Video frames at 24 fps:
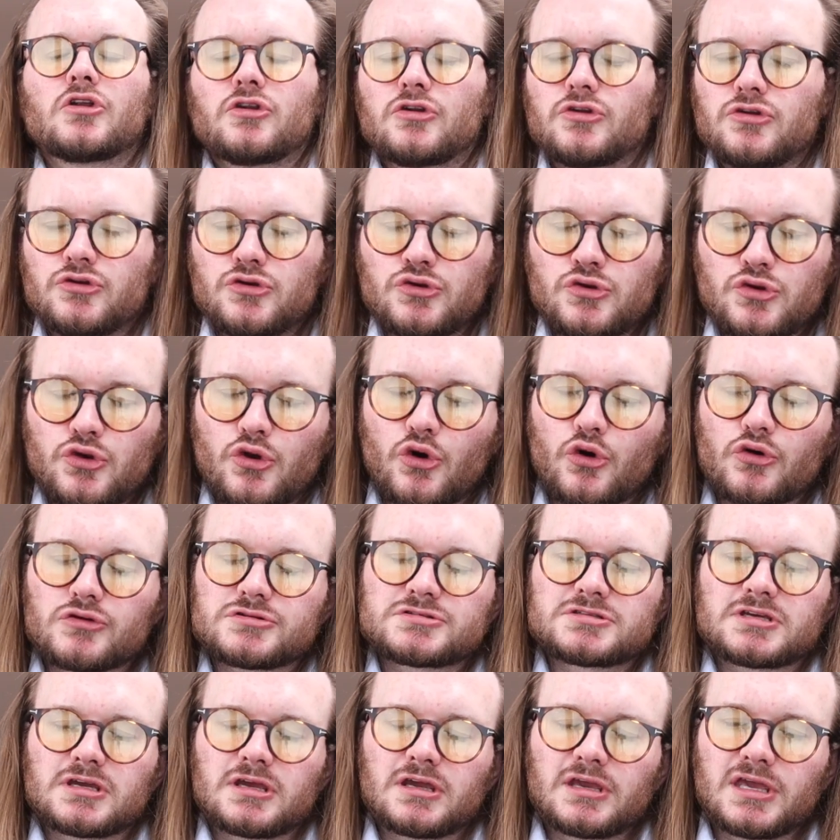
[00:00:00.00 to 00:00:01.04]

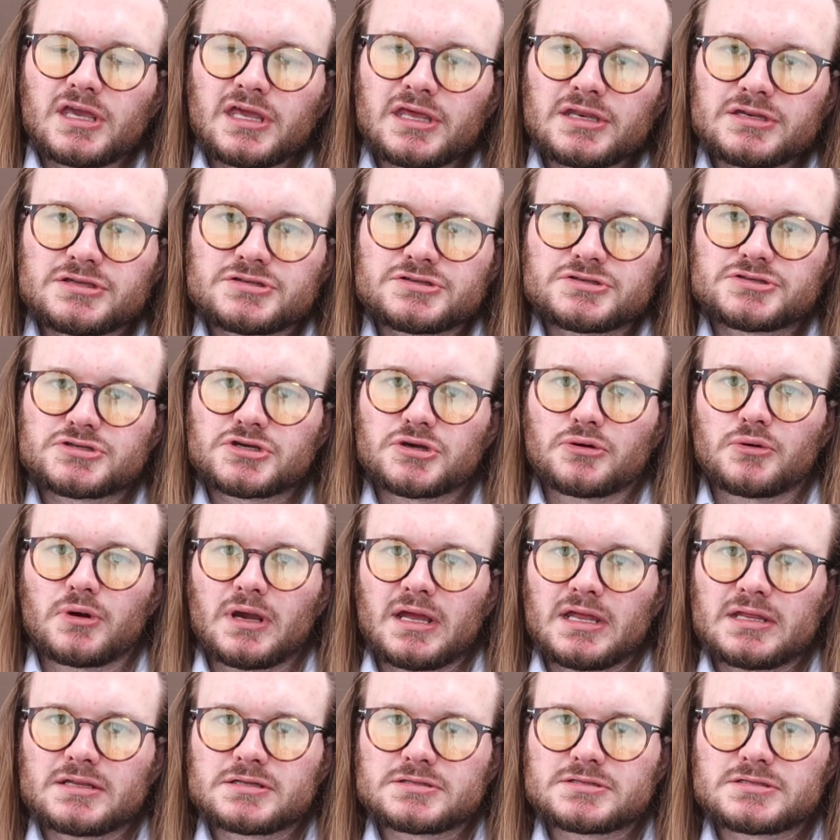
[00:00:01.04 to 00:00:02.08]
not into
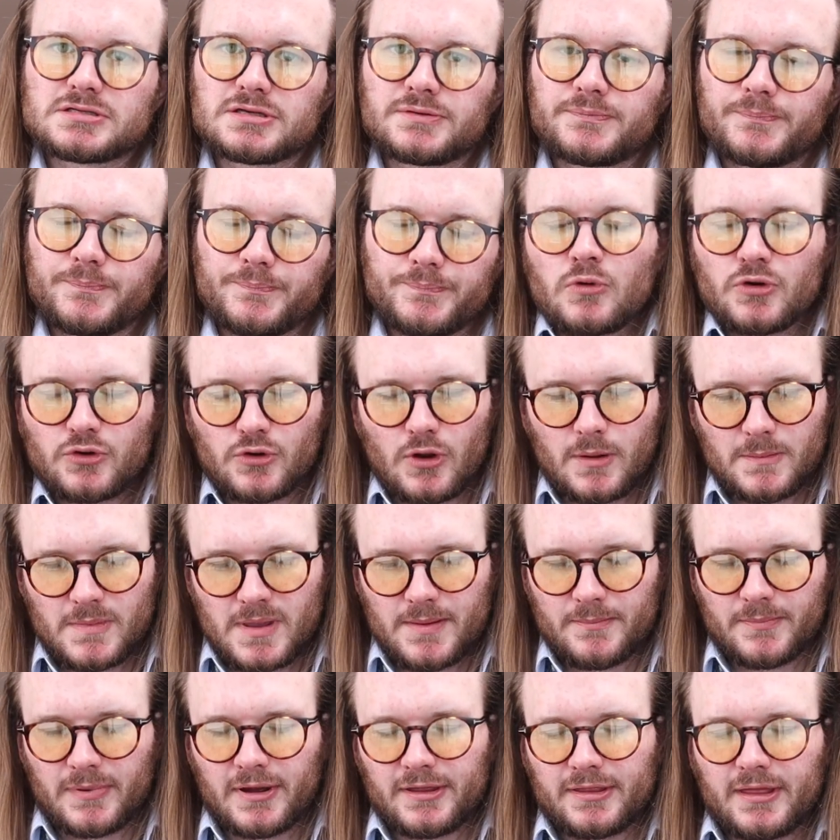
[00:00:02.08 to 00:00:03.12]
it. What do I
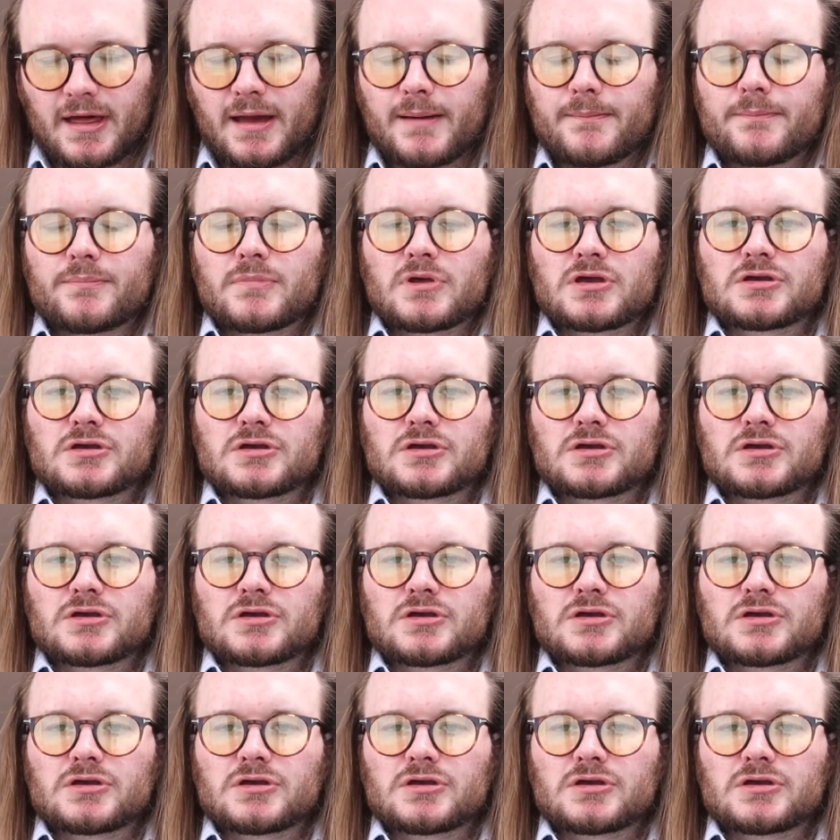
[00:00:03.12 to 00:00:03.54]
mean by that?